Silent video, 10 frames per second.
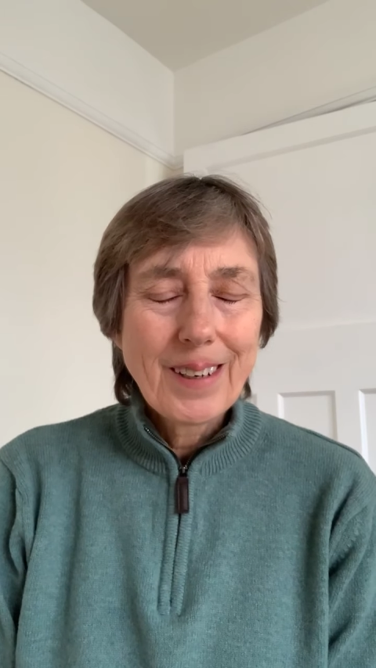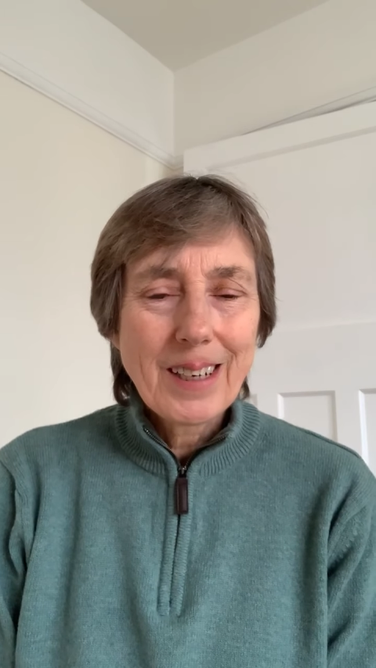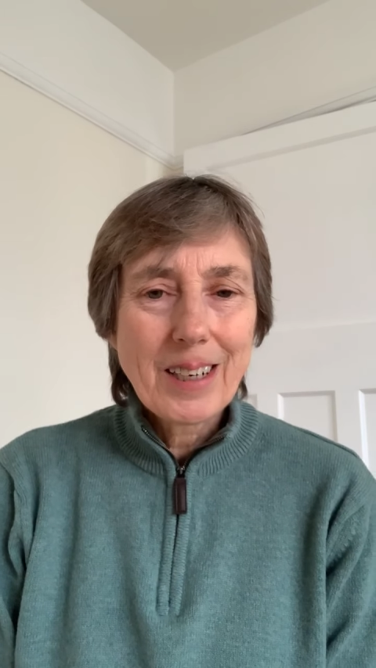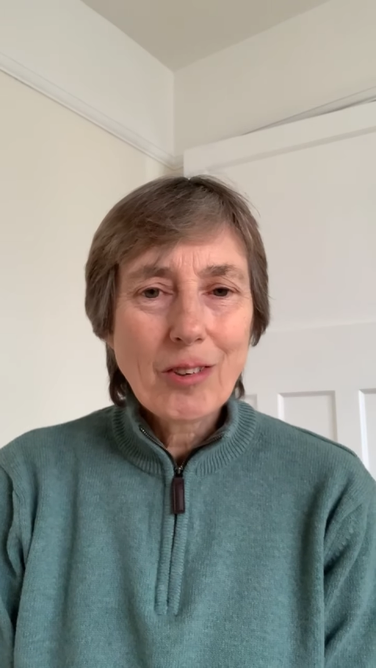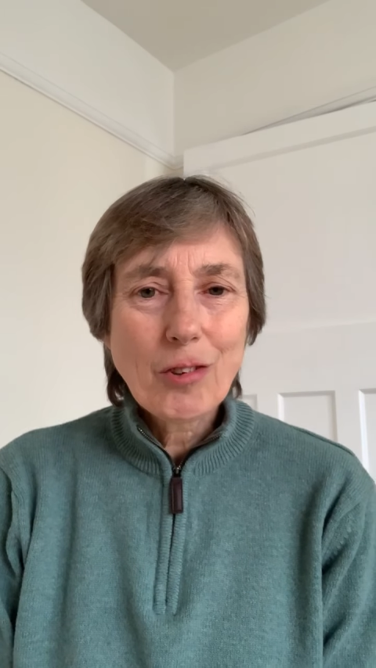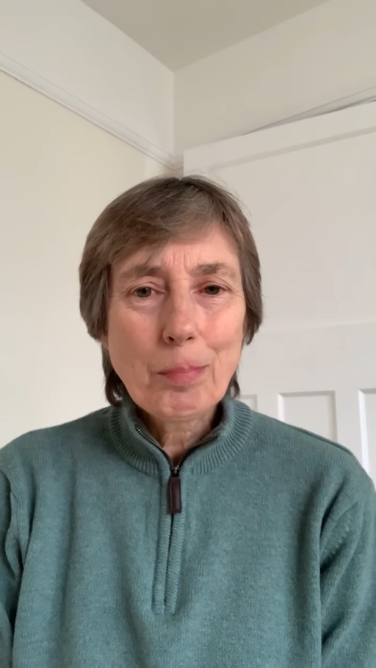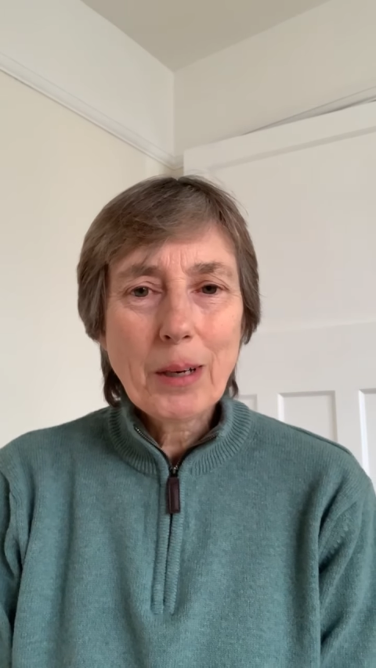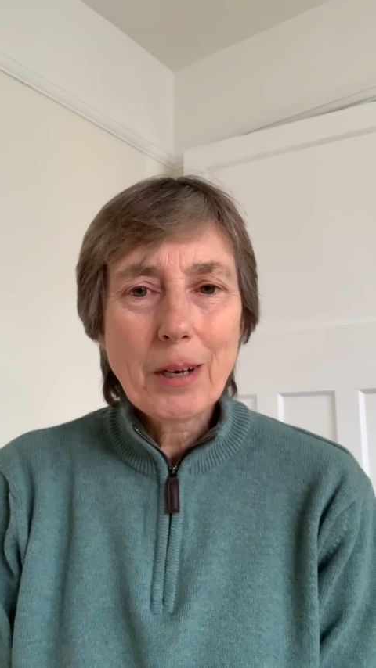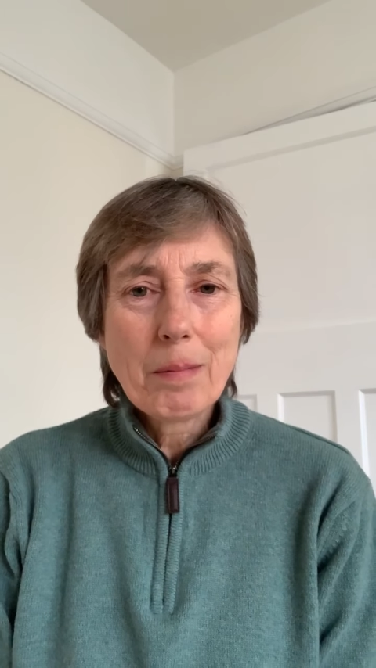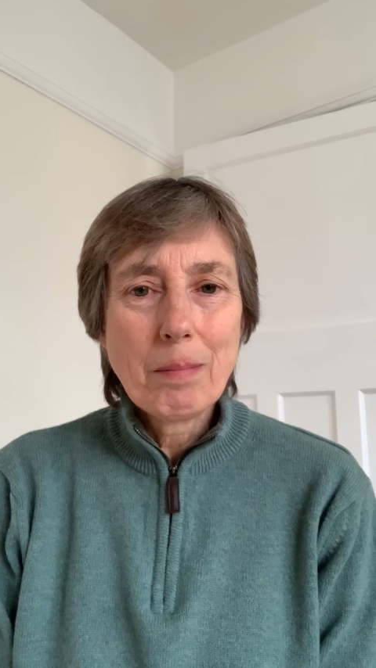and just
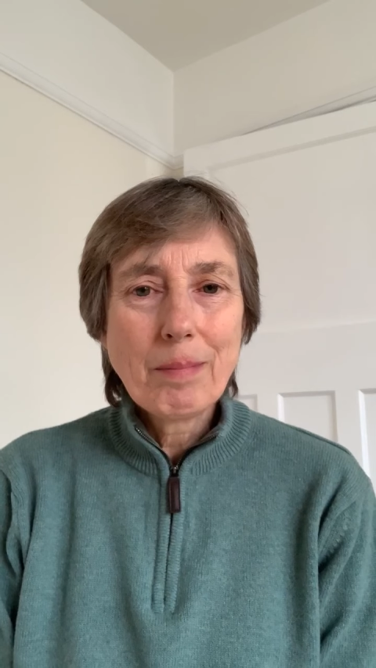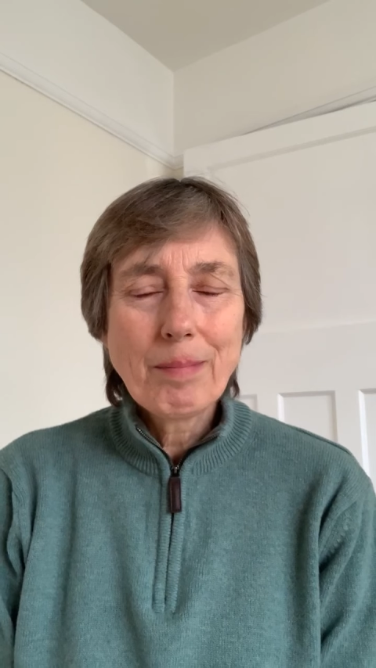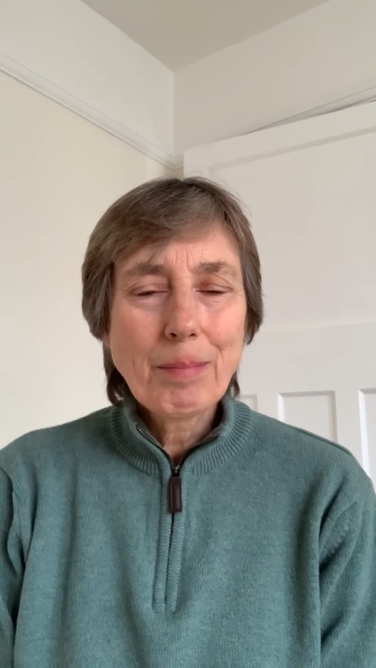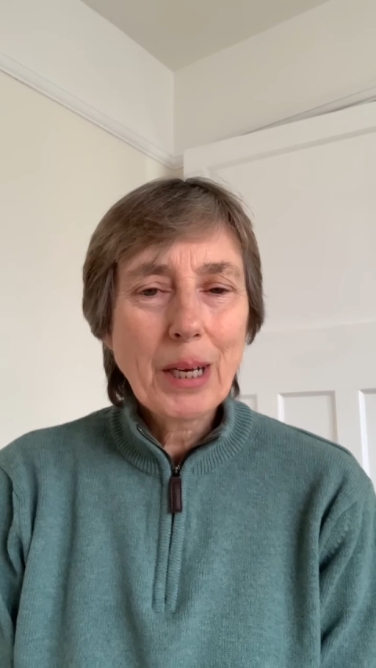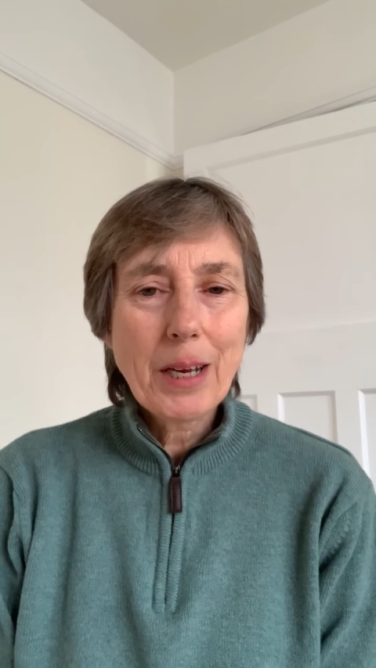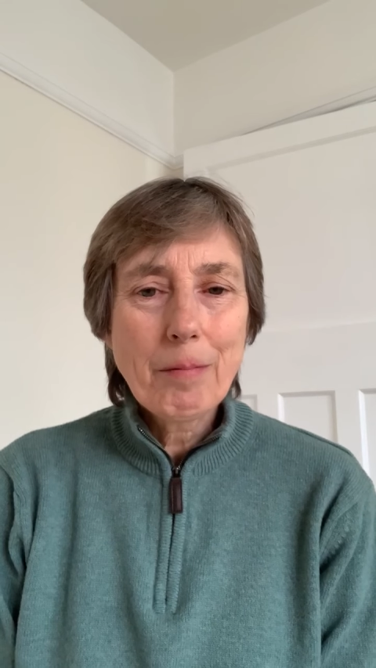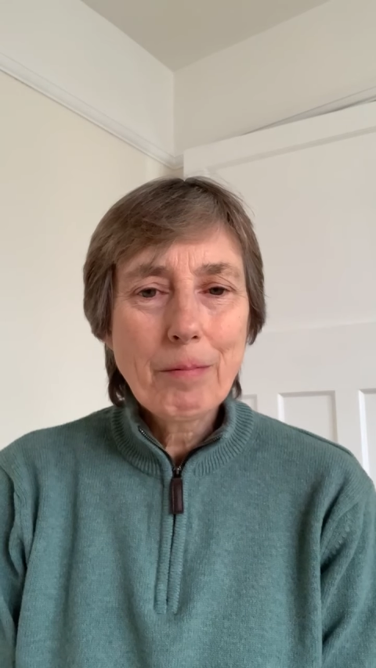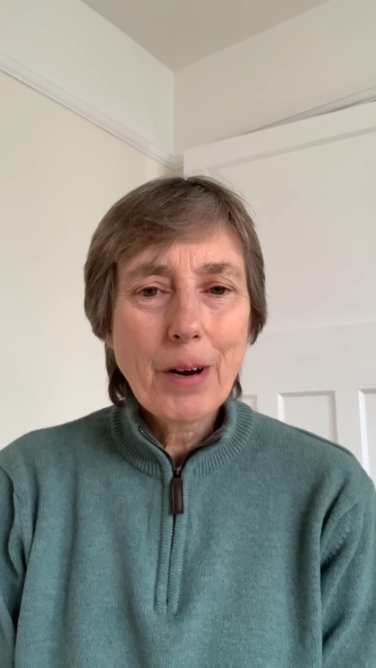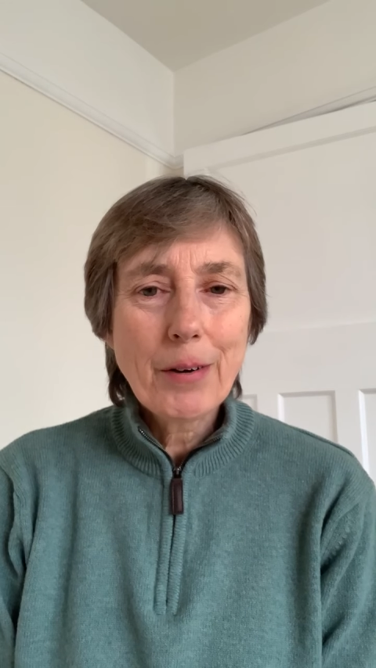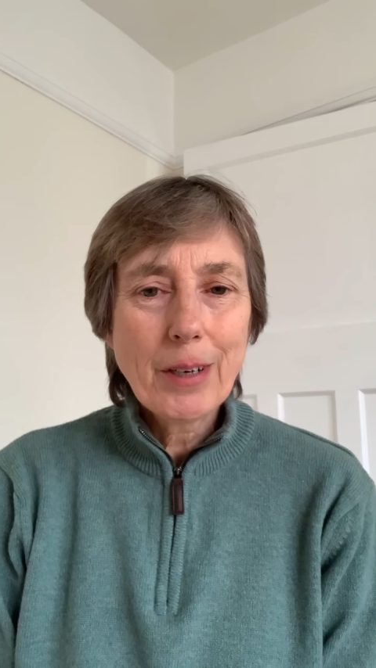became
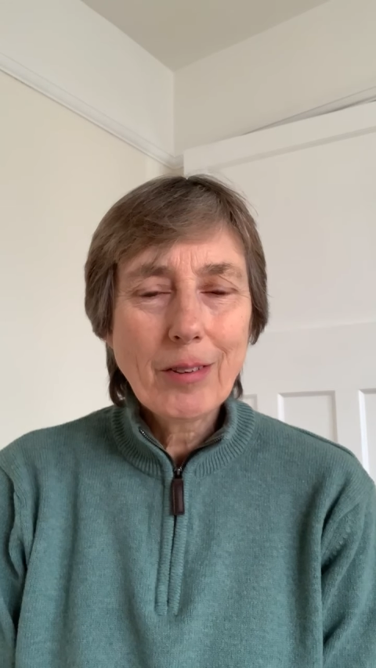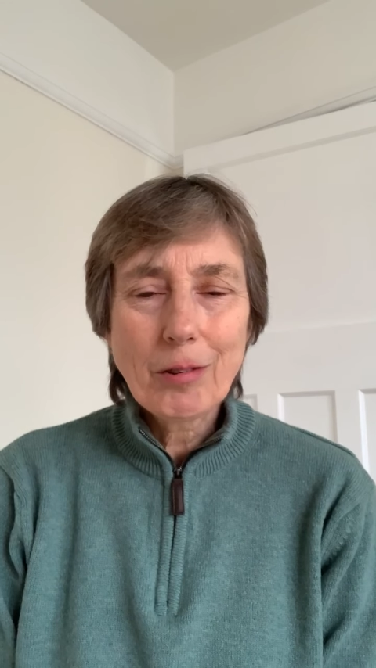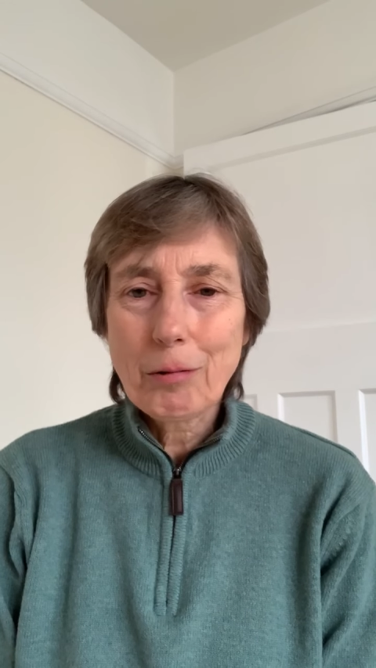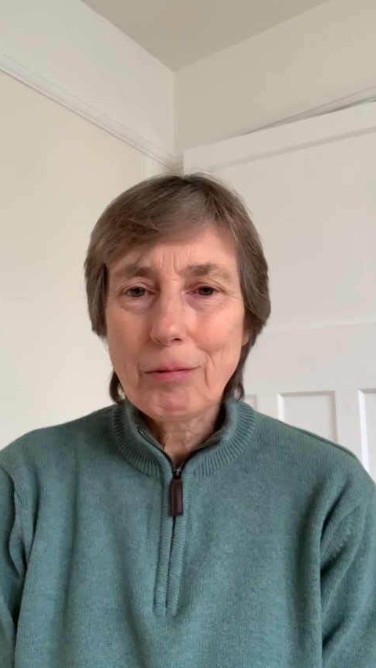very sort